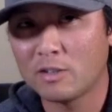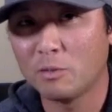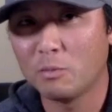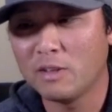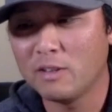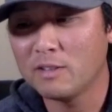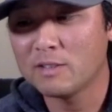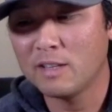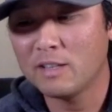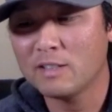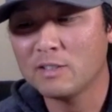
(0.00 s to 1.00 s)
win these
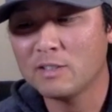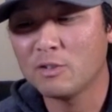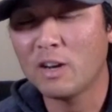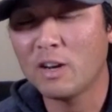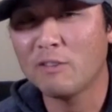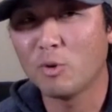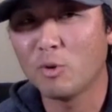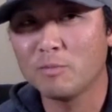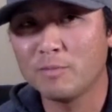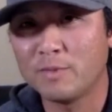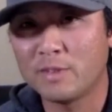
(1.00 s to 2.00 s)
things, you'll have
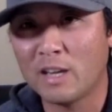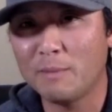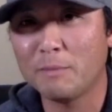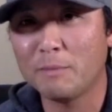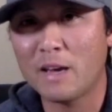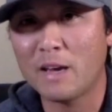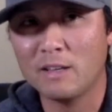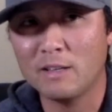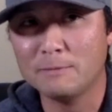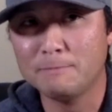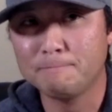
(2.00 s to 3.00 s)
more time on the back
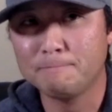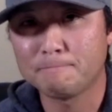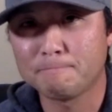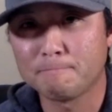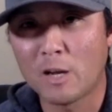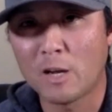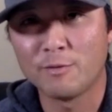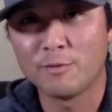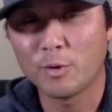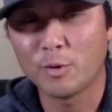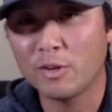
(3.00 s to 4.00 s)
end
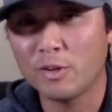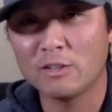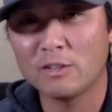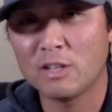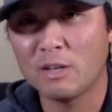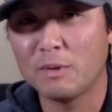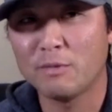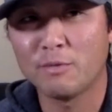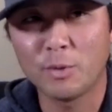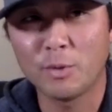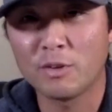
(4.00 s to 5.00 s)
for your entertainment,
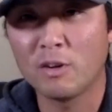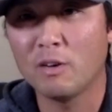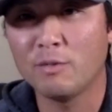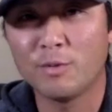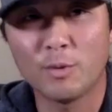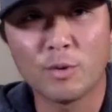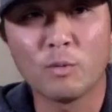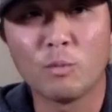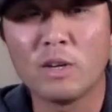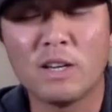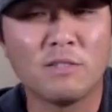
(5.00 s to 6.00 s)
for your golf, for
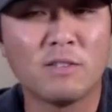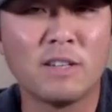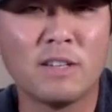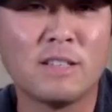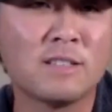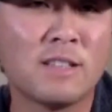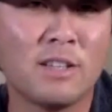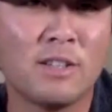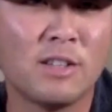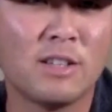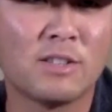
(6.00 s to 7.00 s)
whatever it is that
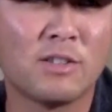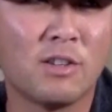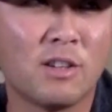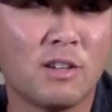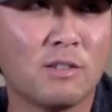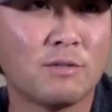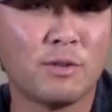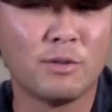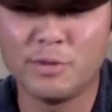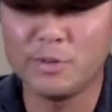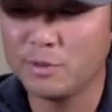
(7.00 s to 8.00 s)
is going to
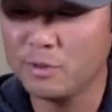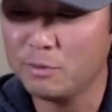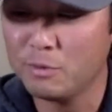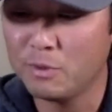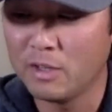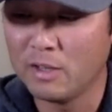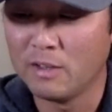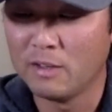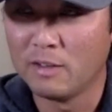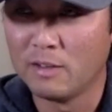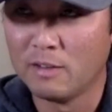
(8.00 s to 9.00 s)
fulfill you
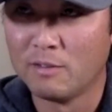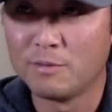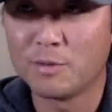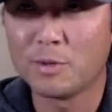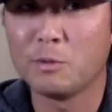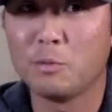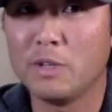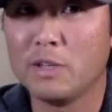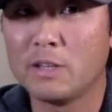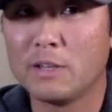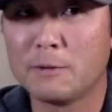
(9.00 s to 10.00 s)
for the
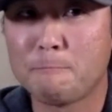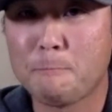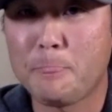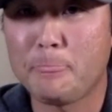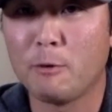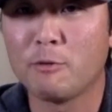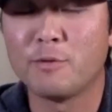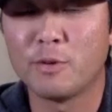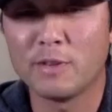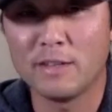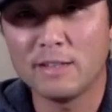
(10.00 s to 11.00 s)
week or
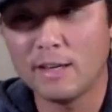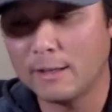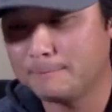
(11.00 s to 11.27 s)
for the day.